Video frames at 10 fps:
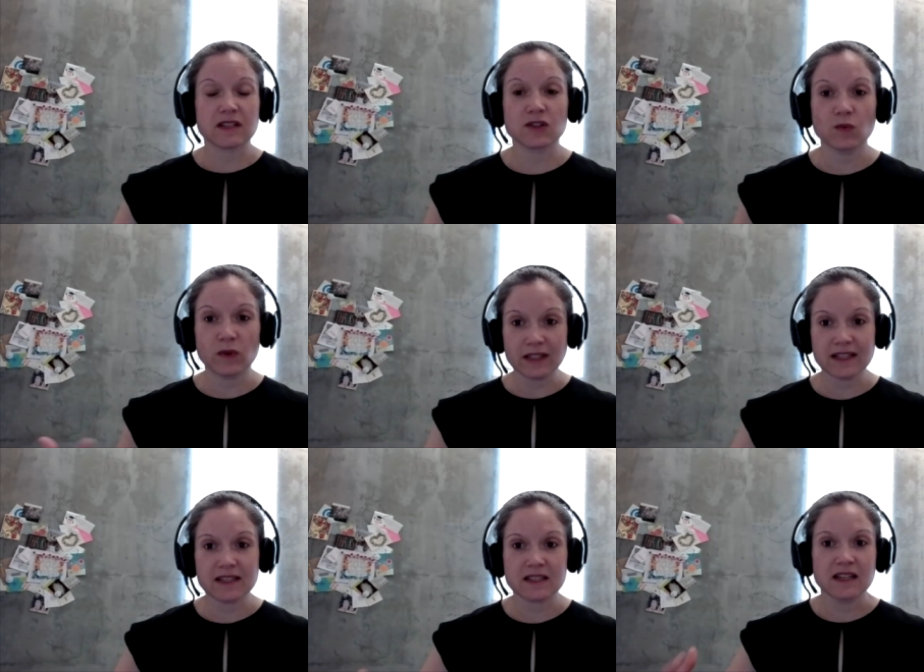as well
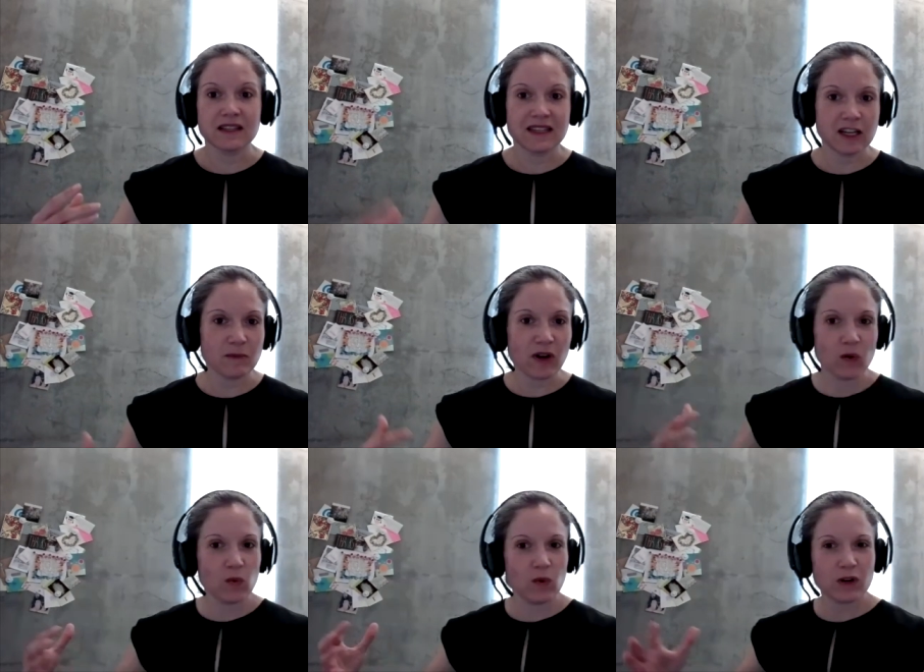as think
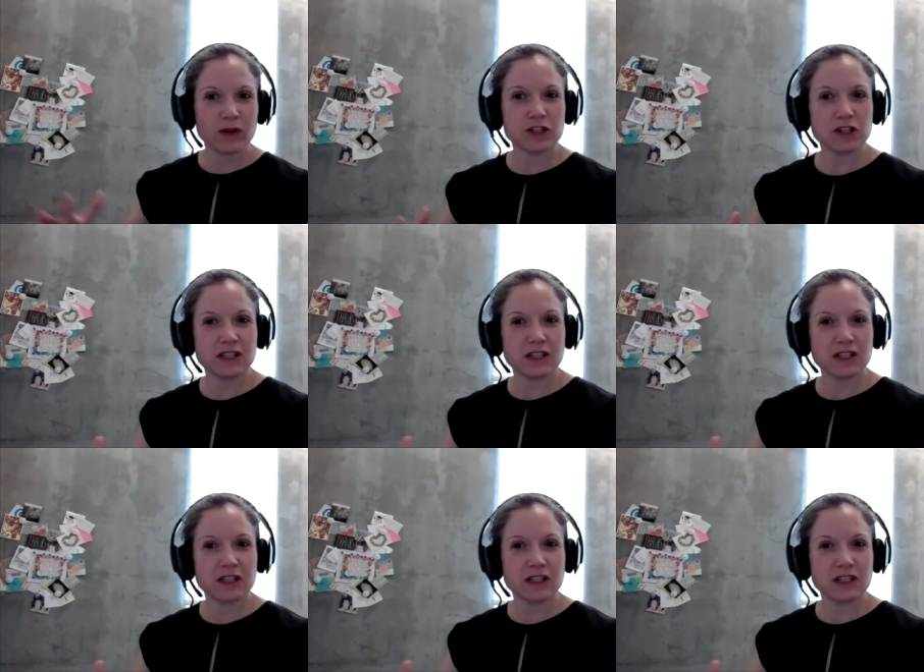about what questions